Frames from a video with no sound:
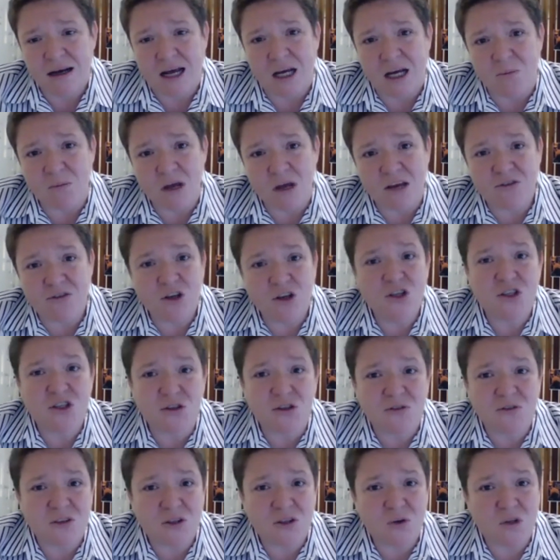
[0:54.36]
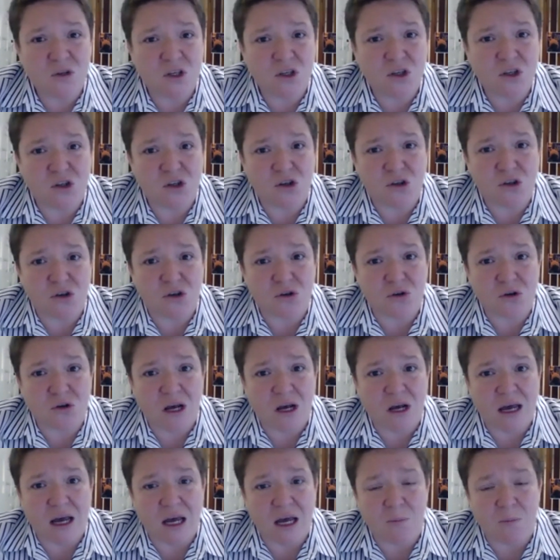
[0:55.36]
If you do feel that you're
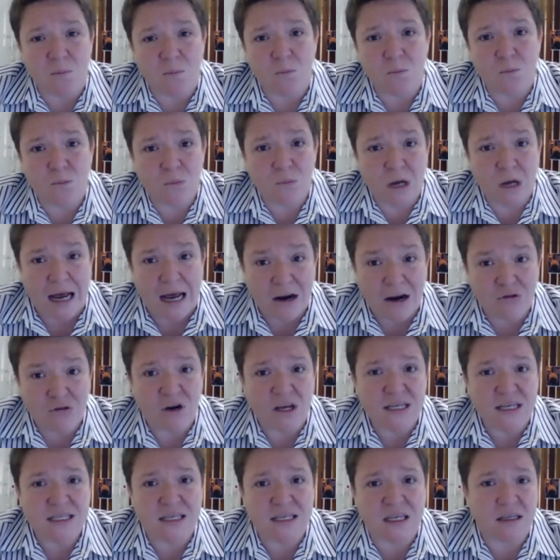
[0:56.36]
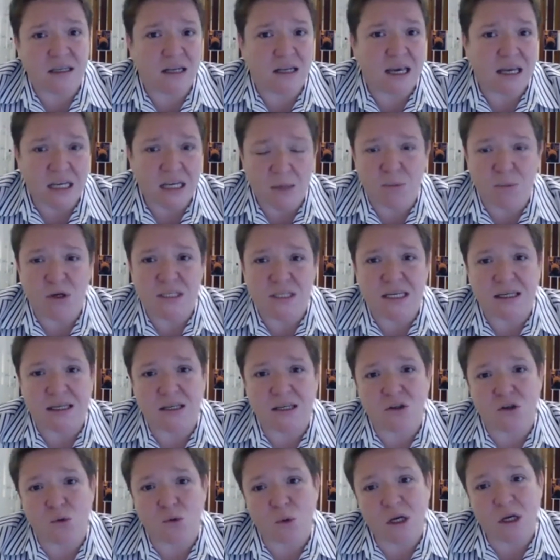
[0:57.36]
at risk in any particular
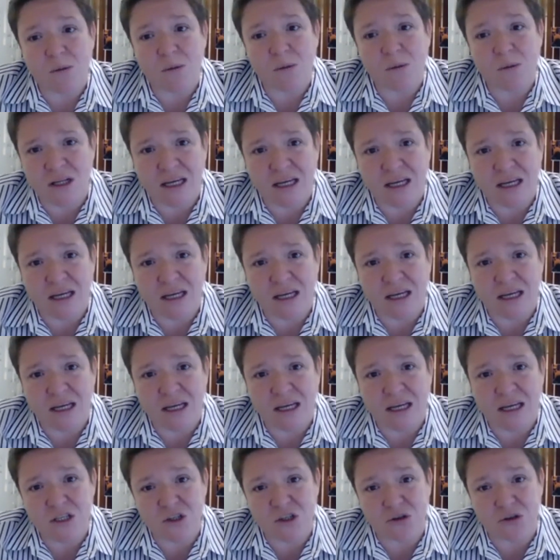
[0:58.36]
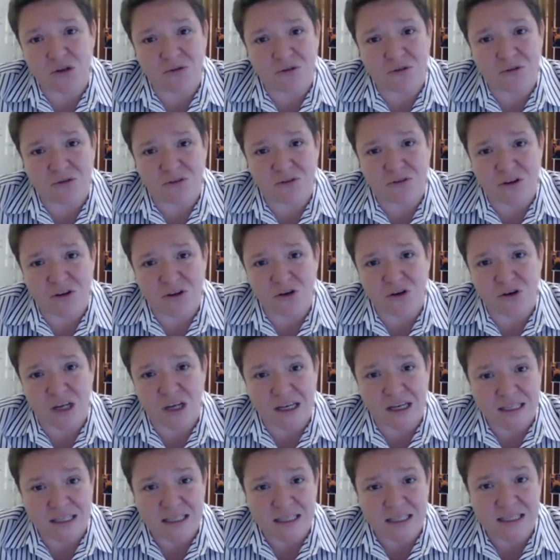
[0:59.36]
way, please contact your line manager for
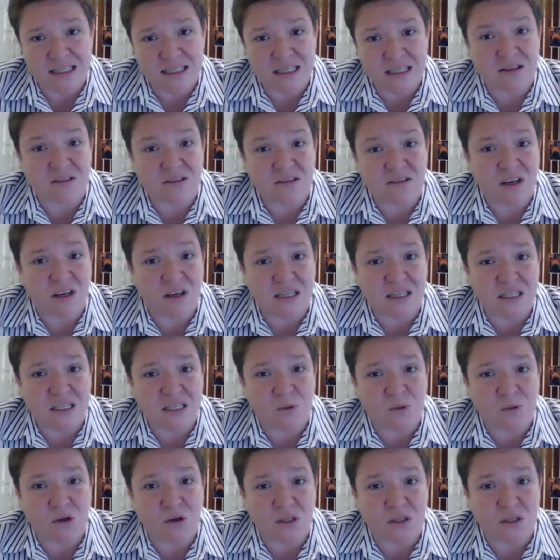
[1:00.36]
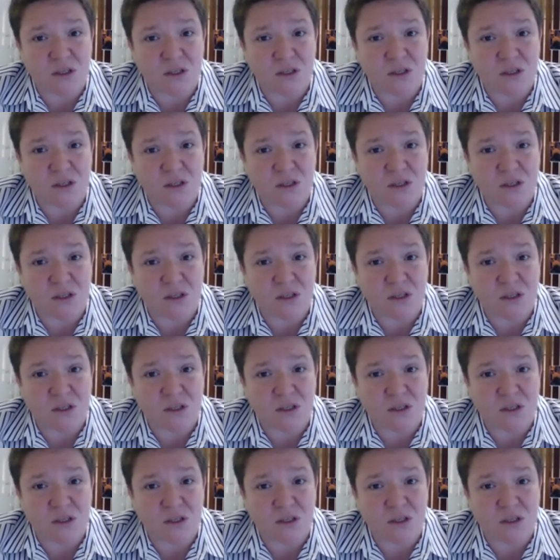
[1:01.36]
further guidance and advice about the